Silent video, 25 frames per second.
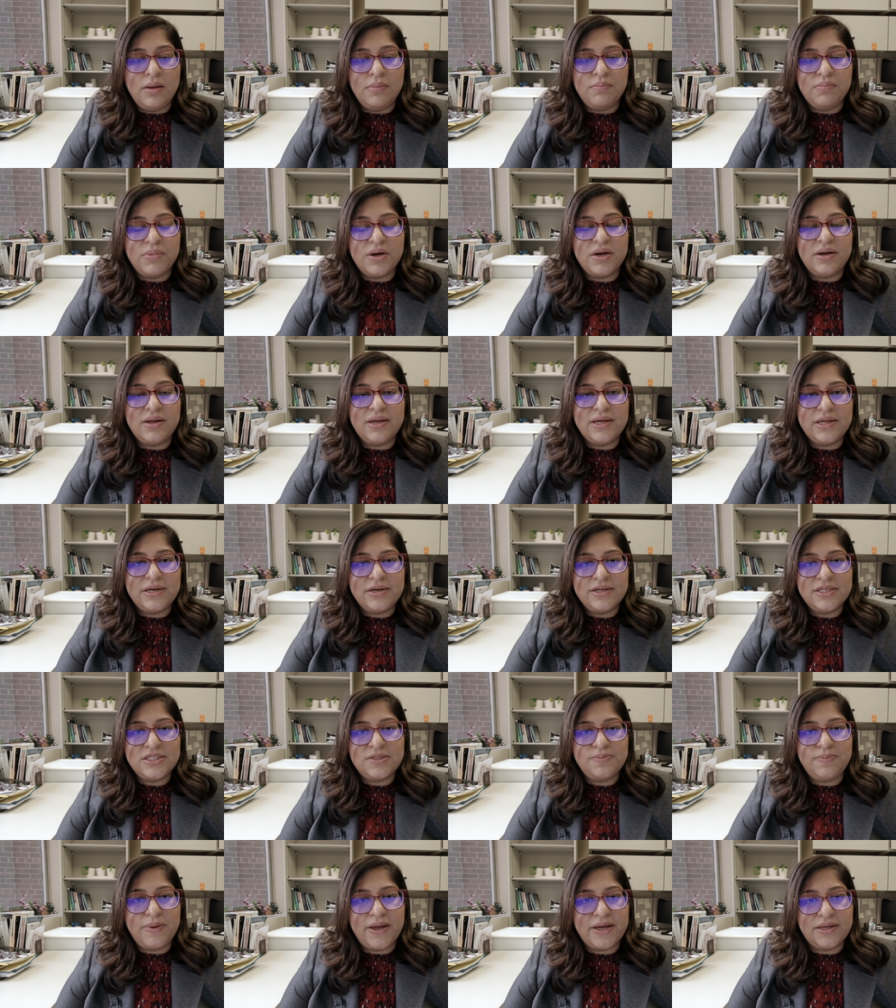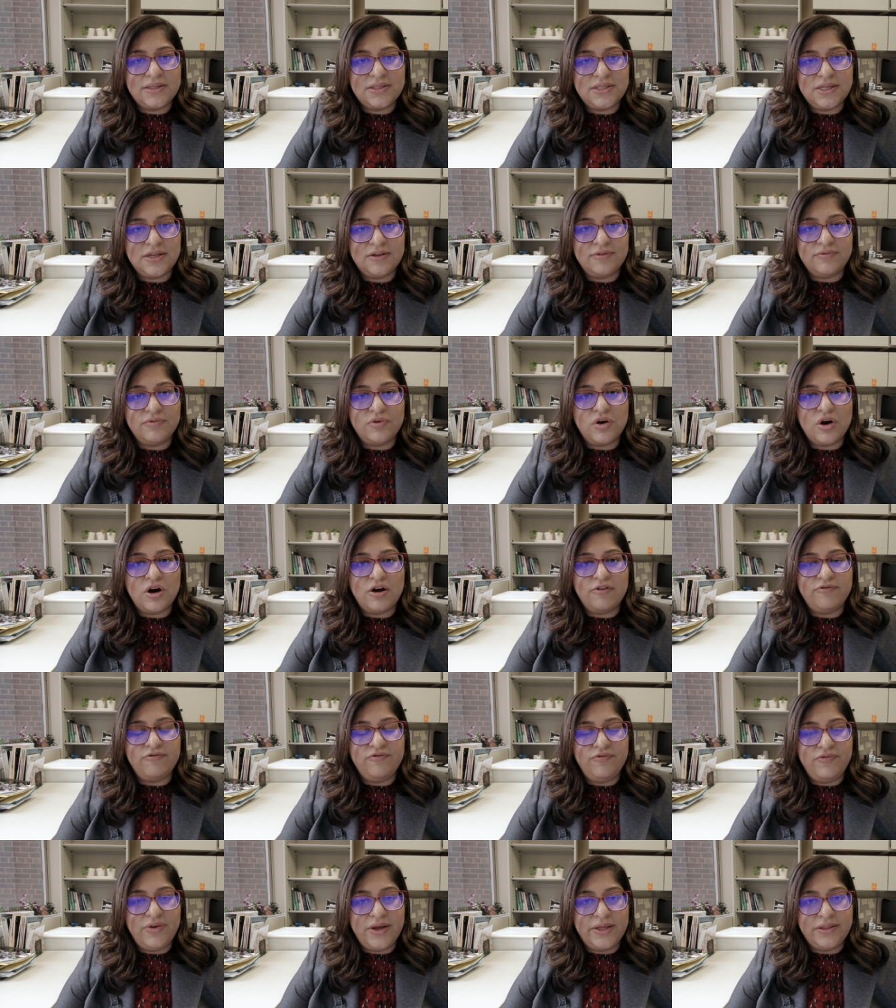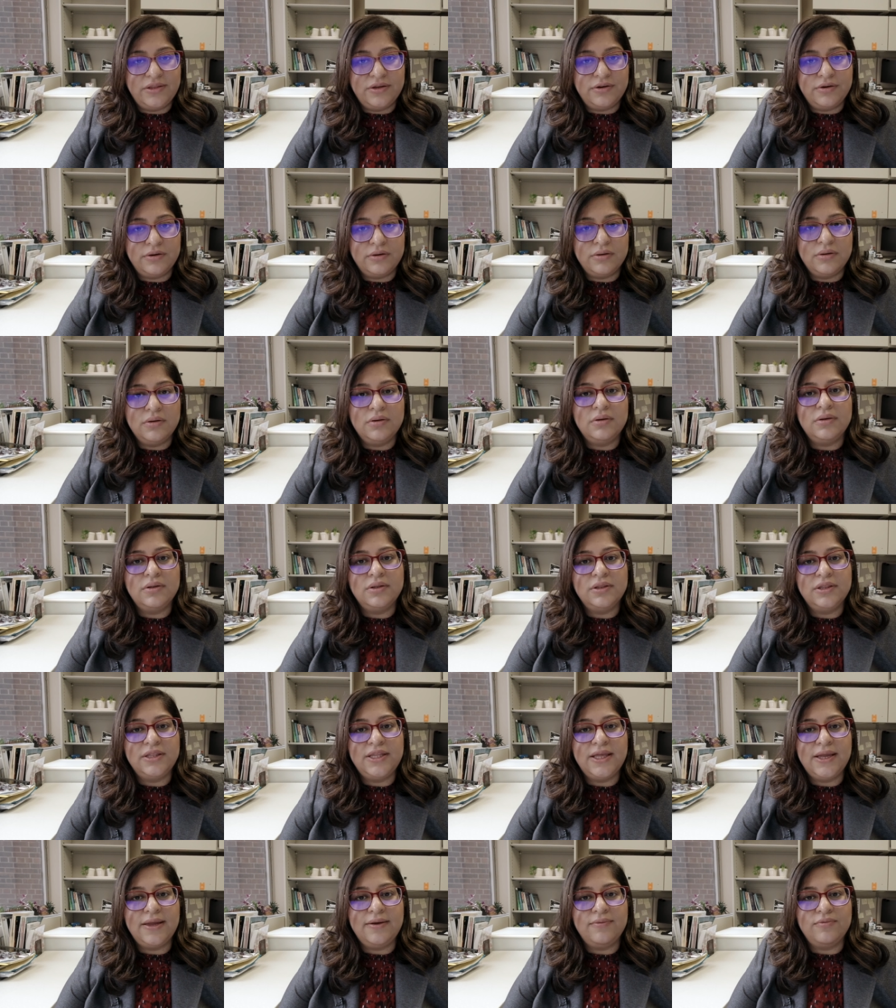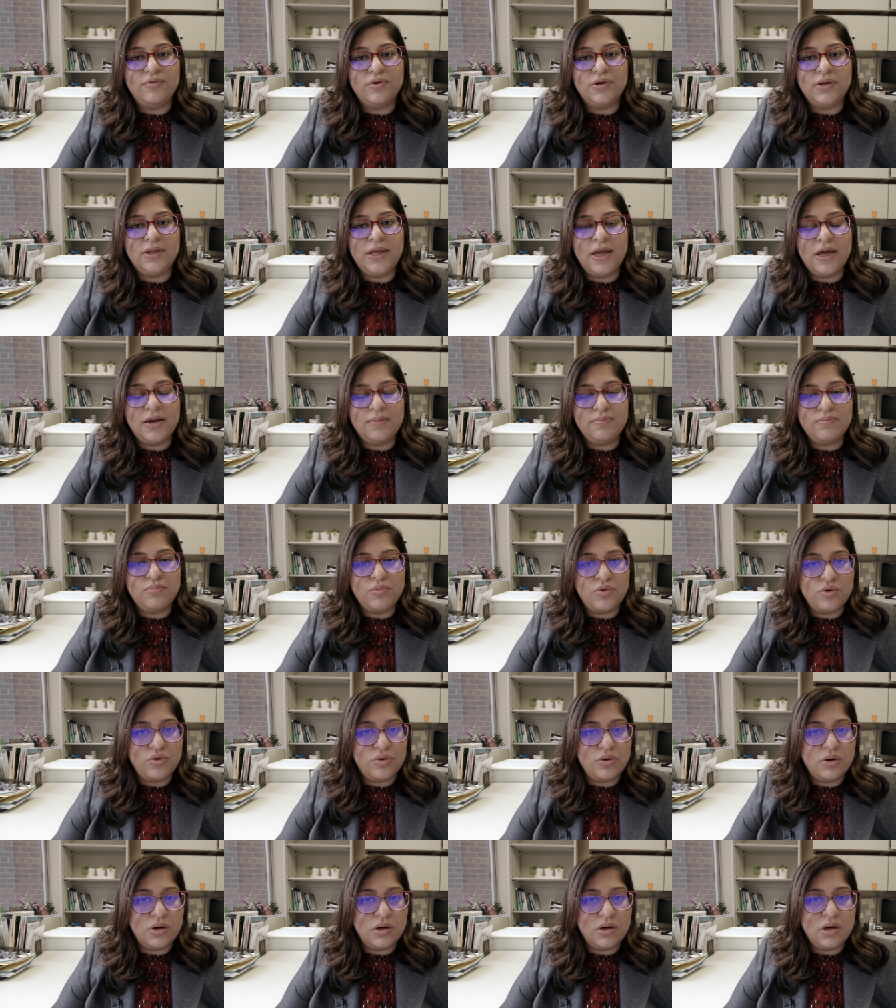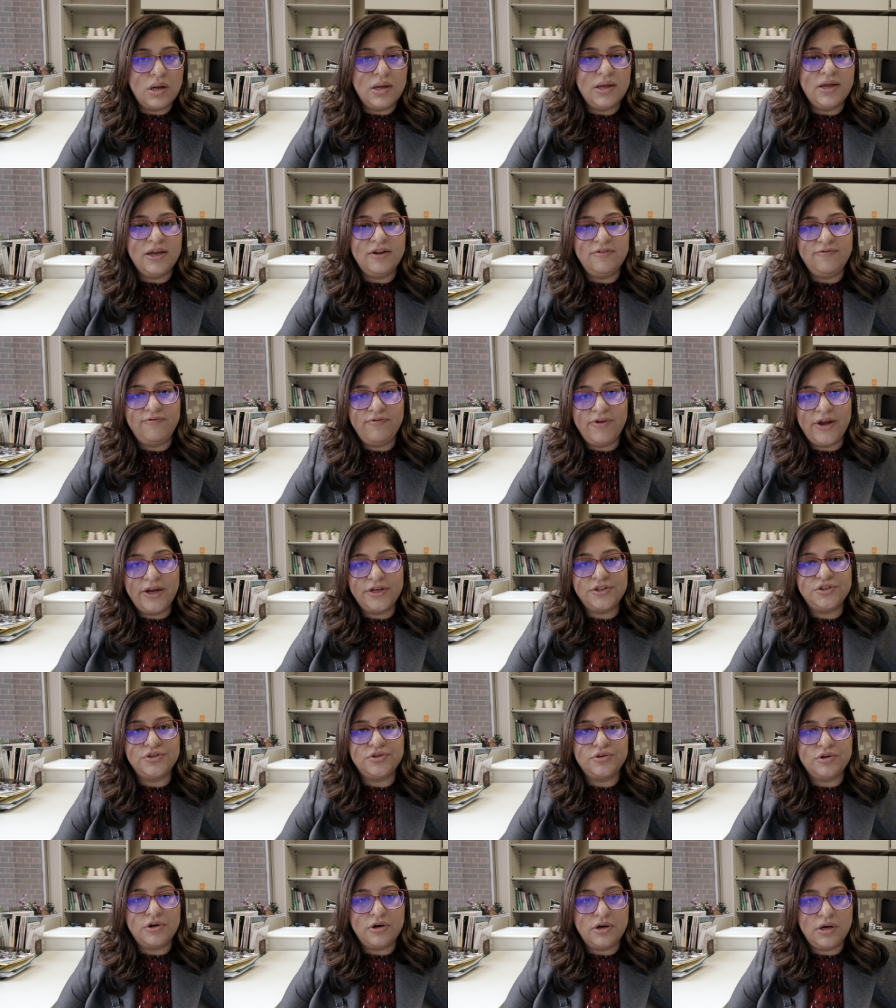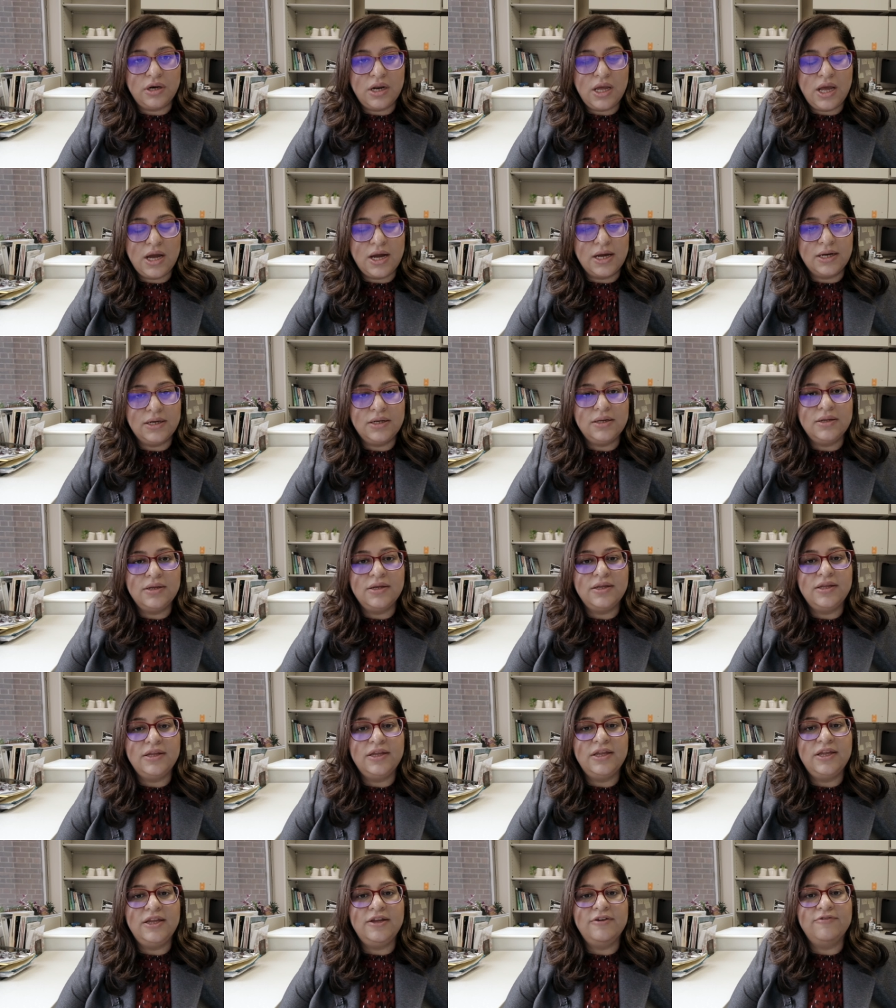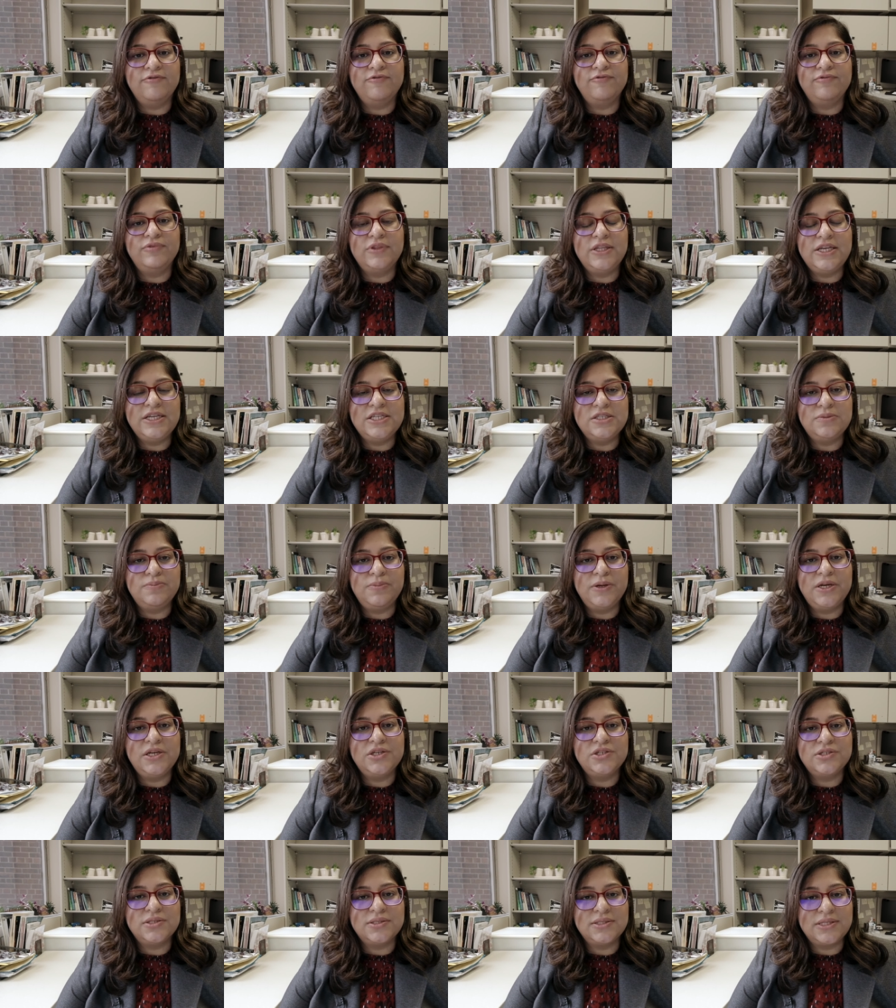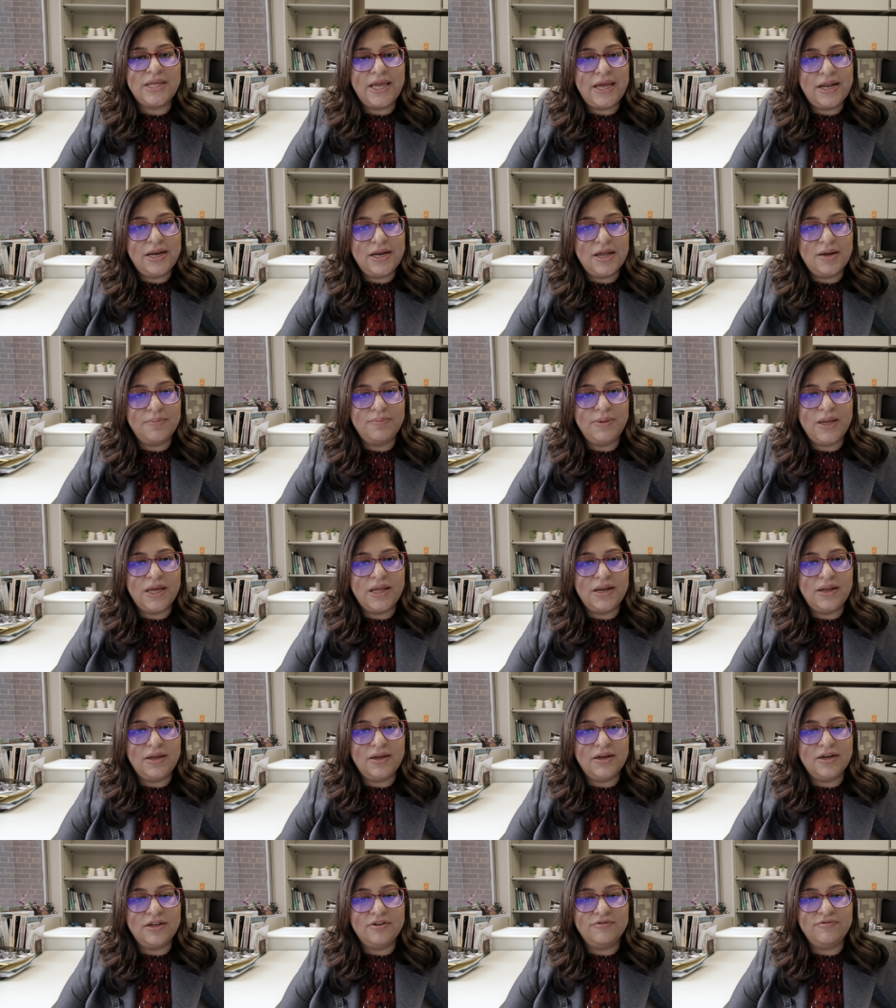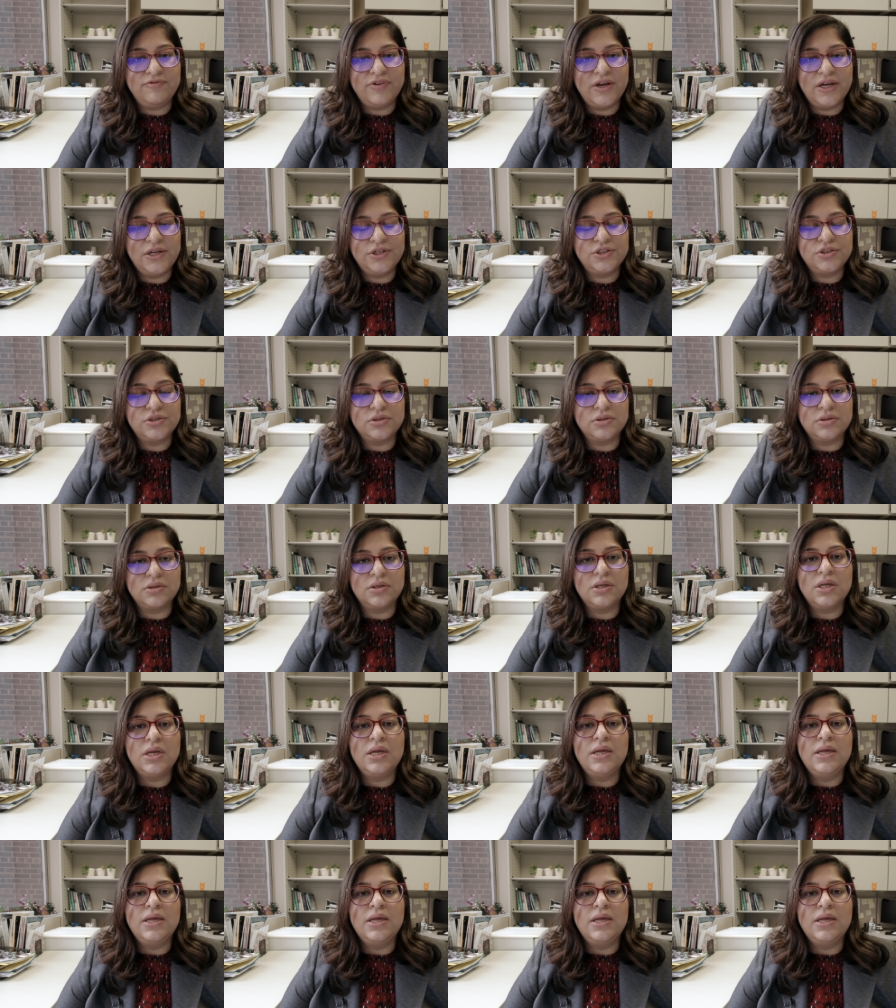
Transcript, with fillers: But irrespective of whether they would get more infection or not, if these patients end up getting an infection,